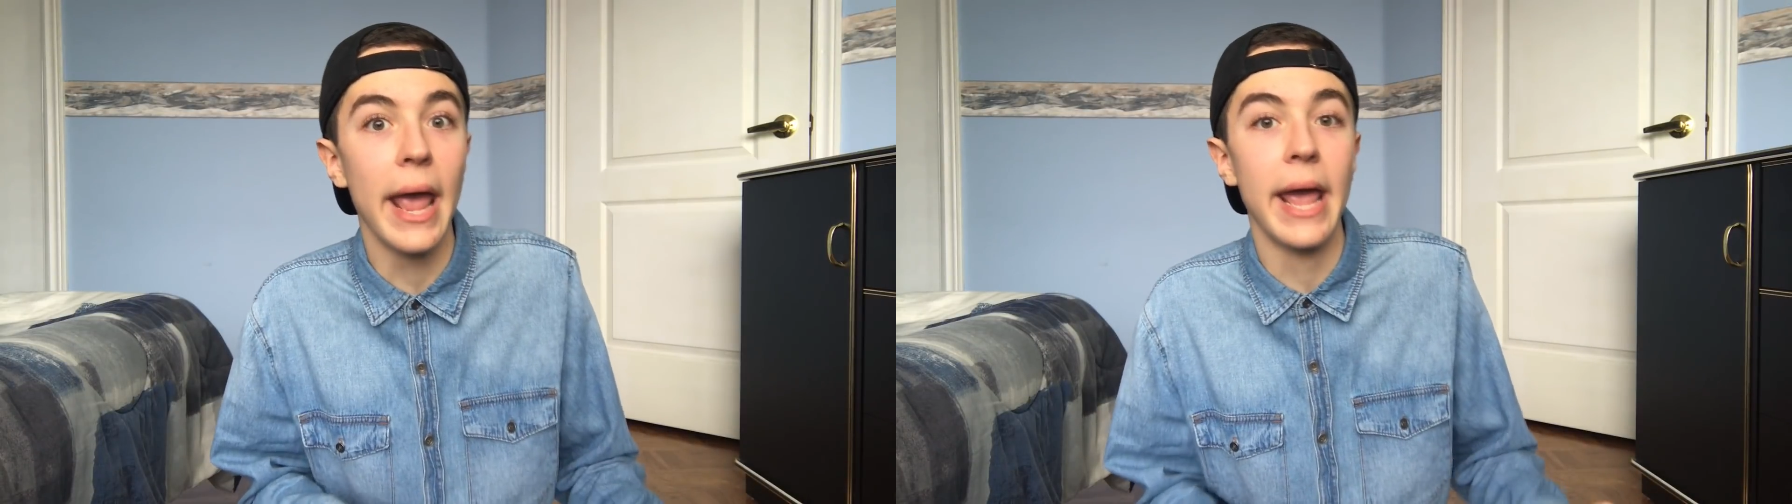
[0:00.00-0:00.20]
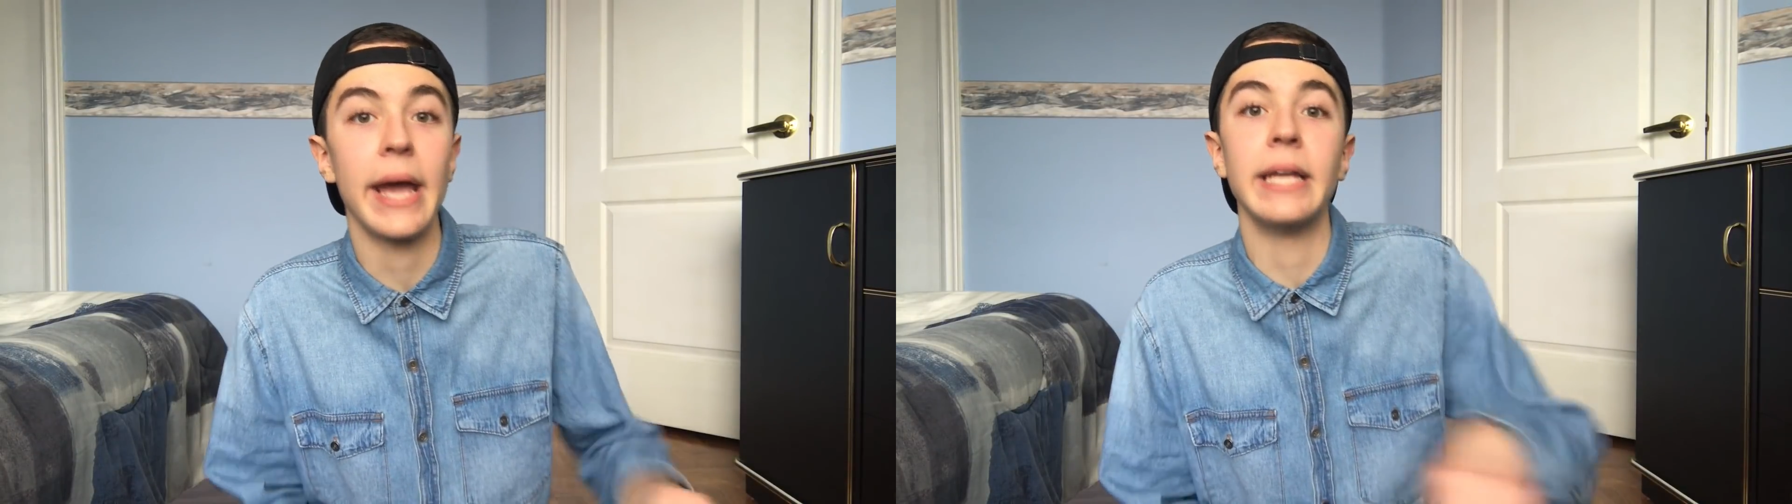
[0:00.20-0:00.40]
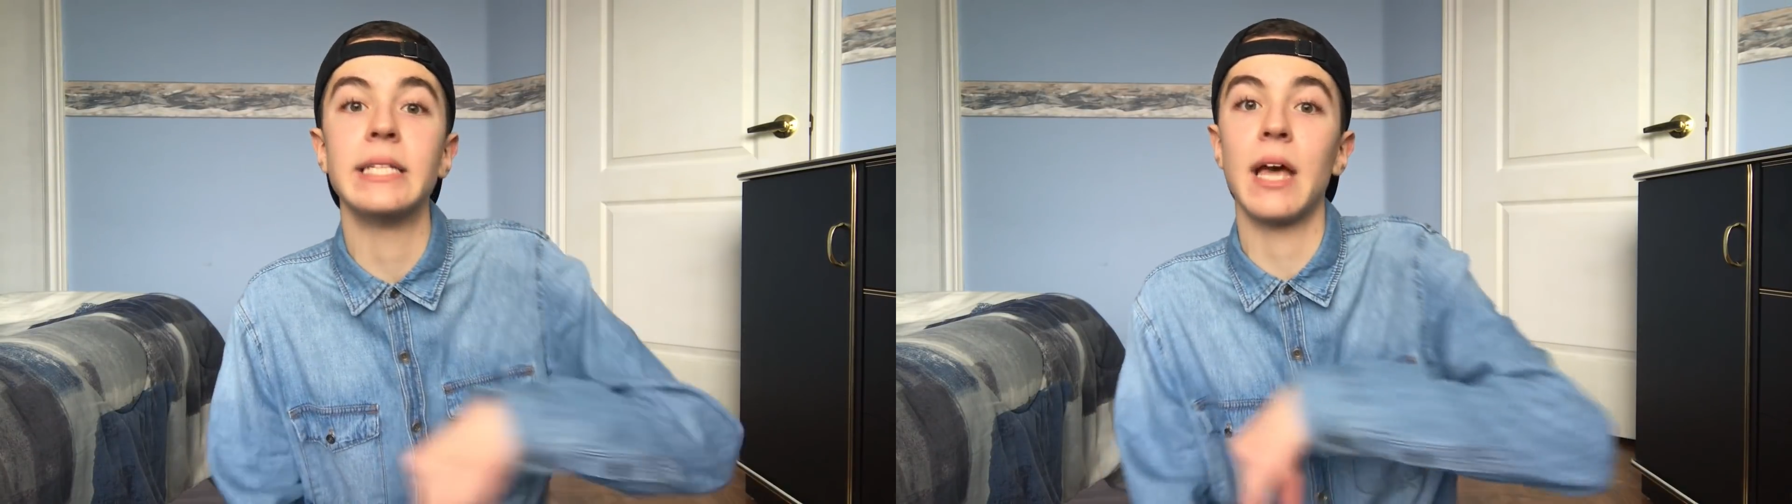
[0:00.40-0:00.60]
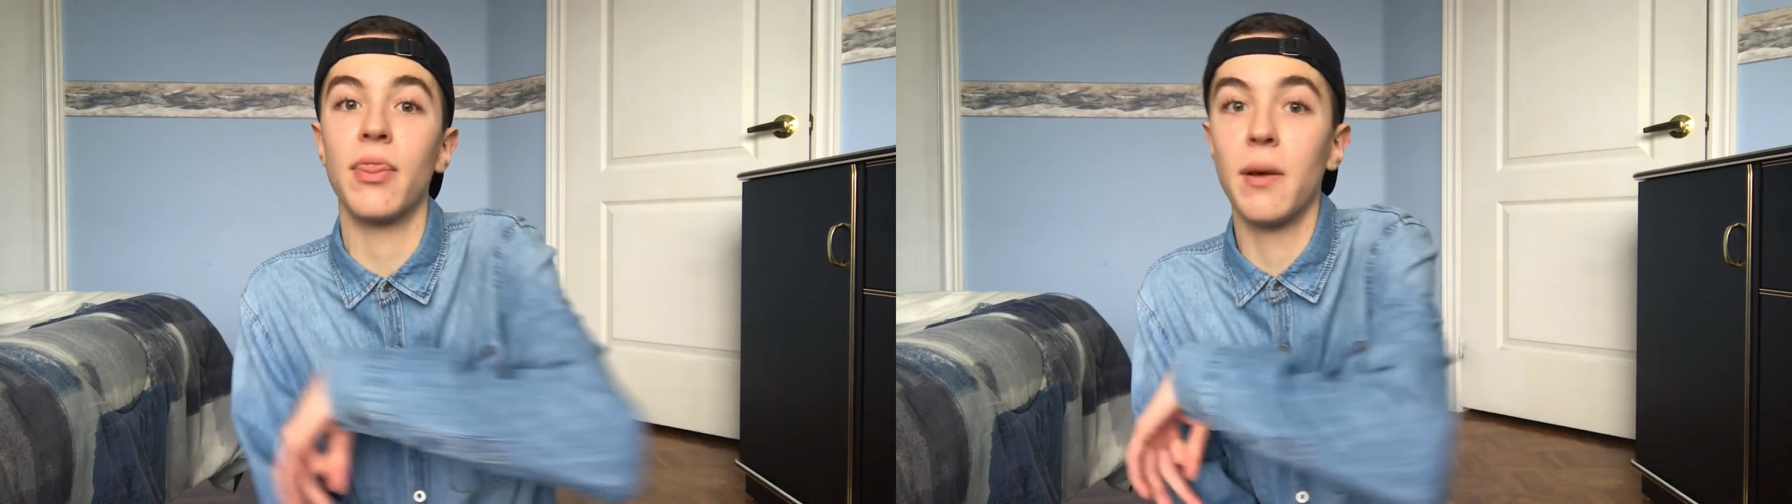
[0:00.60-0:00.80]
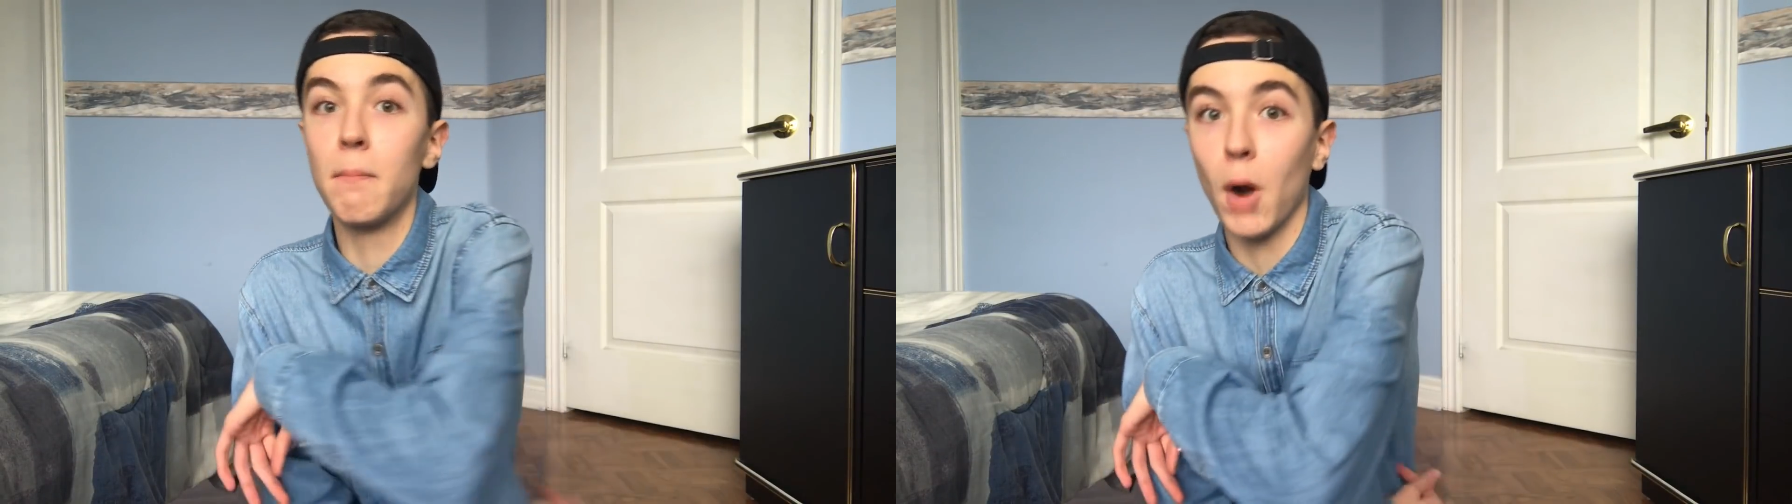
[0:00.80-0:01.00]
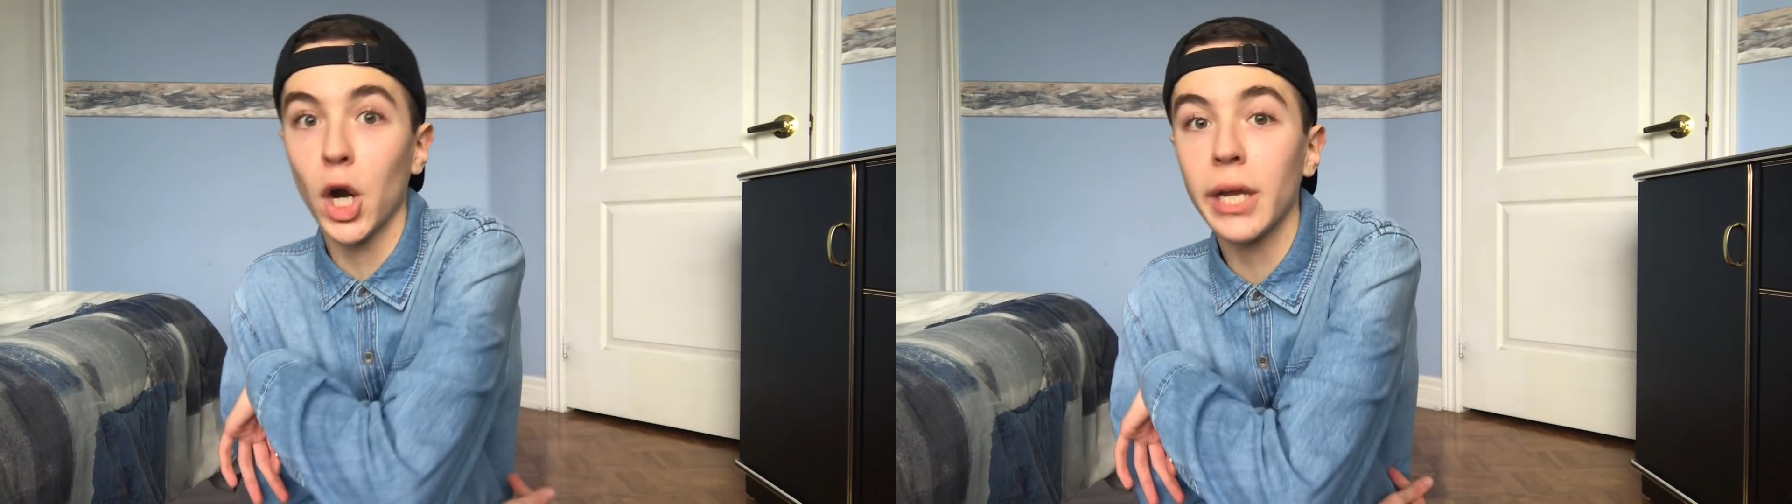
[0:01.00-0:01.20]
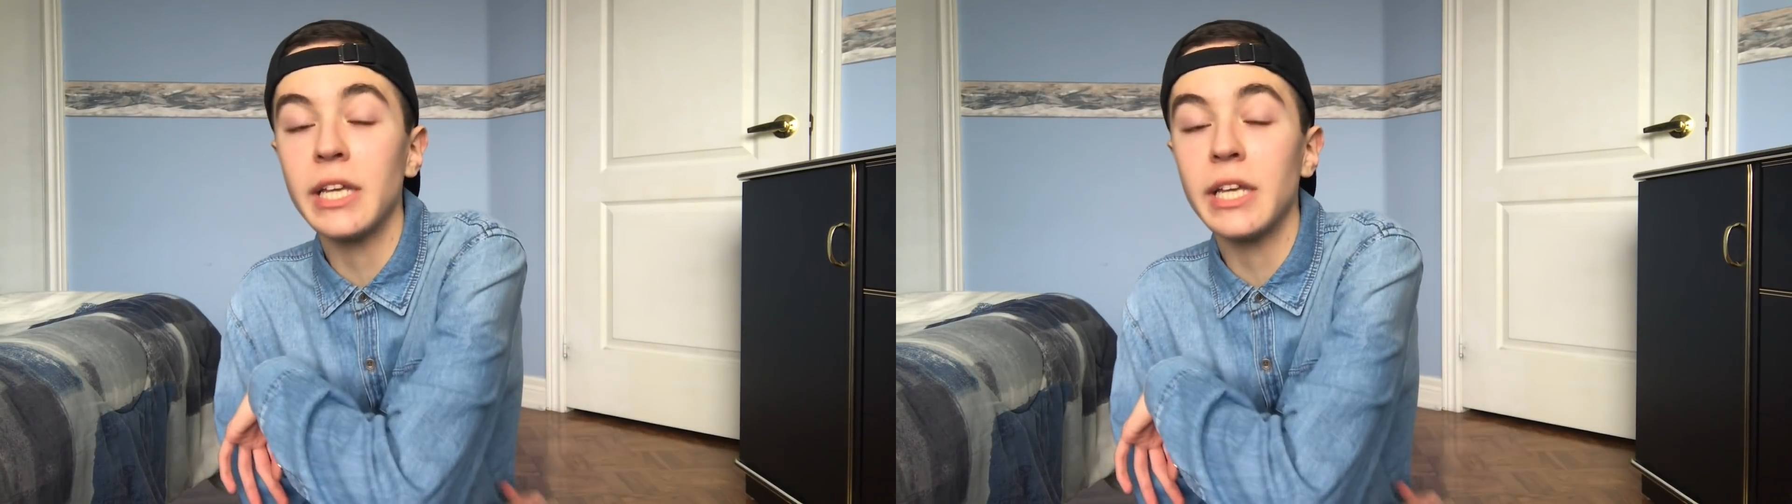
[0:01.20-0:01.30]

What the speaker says: and the mark